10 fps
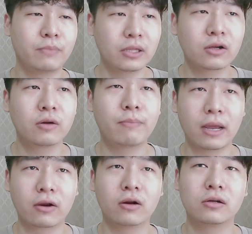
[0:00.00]
Peter
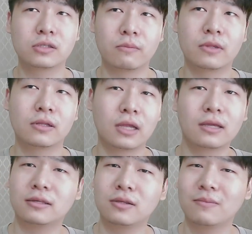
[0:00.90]
Pecker, something like
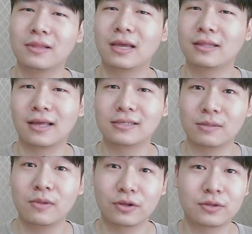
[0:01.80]
that,
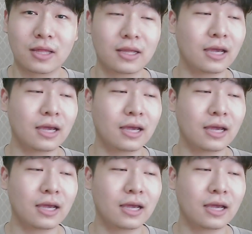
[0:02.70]
similar to that.